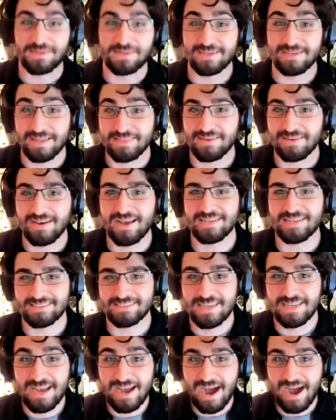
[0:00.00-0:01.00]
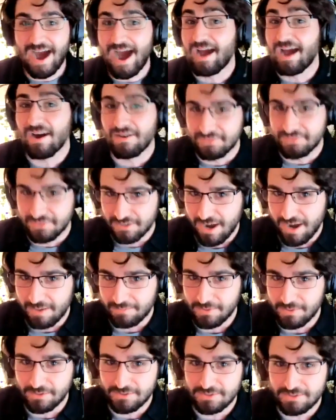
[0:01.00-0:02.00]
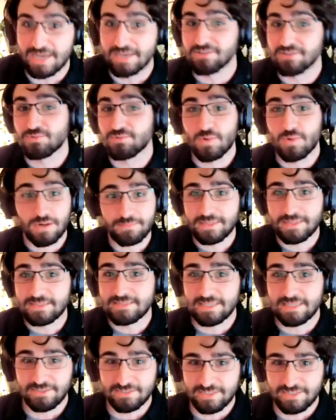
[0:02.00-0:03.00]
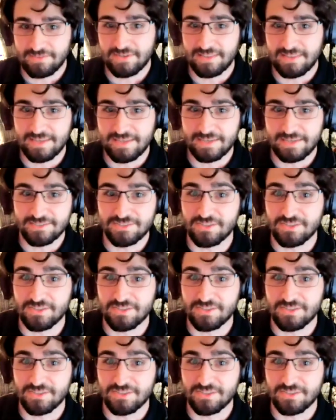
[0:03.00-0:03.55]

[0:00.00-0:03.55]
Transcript: But nonetheless, I love to compost. I use worm bins, I use everything.